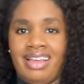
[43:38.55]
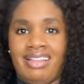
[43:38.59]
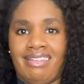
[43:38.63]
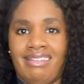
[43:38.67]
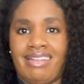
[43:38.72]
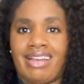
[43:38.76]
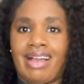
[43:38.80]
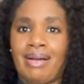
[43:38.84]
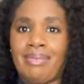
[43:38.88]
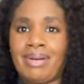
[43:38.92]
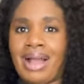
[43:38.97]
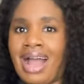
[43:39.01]

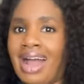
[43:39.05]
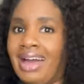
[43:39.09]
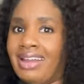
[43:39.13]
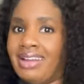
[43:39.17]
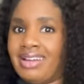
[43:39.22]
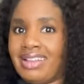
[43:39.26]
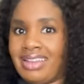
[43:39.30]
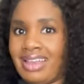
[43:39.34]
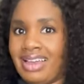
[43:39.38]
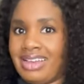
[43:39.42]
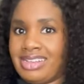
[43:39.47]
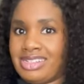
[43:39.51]
Like, I'm kind
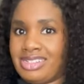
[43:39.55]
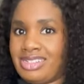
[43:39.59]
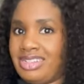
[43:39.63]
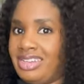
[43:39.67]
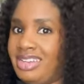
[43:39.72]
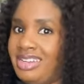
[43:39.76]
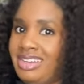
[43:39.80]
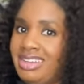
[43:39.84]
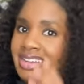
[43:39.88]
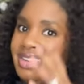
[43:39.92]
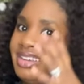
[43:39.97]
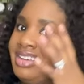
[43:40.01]
of like,
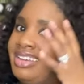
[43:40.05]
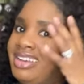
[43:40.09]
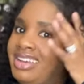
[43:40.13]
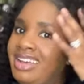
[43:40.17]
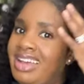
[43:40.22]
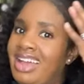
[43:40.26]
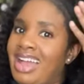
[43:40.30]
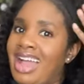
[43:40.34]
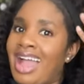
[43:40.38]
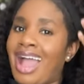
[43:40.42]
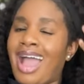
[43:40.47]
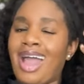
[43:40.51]

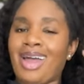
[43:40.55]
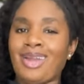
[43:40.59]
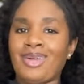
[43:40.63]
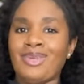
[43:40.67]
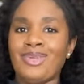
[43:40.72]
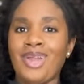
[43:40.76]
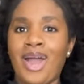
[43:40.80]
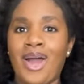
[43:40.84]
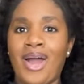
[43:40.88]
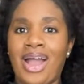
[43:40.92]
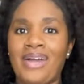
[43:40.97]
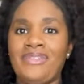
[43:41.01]
I don't
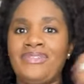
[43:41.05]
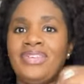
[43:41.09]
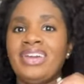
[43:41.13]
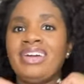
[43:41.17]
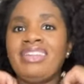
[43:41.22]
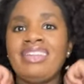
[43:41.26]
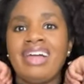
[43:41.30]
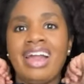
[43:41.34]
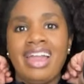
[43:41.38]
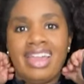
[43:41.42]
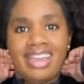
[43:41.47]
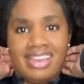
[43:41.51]
know. I feel
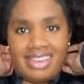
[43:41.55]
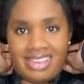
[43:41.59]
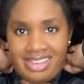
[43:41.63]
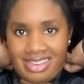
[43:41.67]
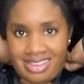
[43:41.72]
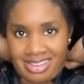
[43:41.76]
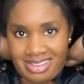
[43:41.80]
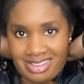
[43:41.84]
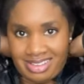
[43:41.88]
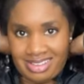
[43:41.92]
like,